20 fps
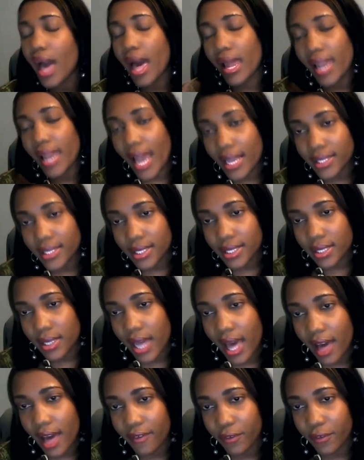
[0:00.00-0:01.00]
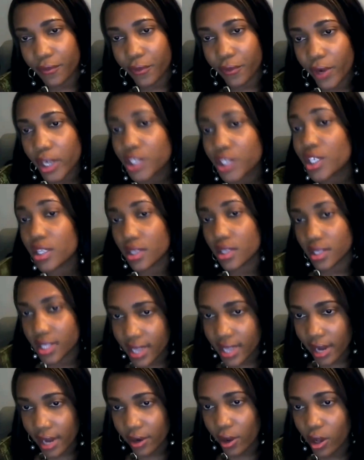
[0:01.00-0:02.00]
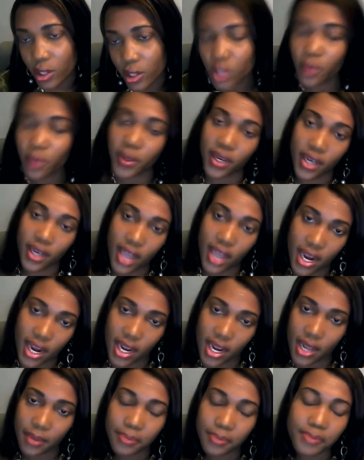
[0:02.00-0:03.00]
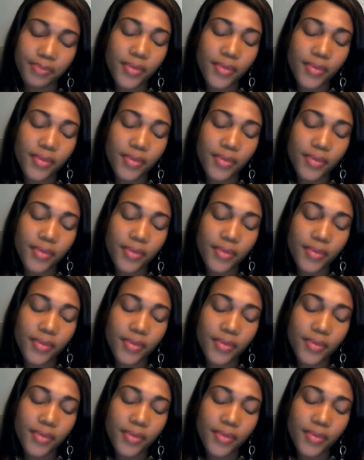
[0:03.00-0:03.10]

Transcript: Last year, I have a friend, she's a designer also, but in Haiti.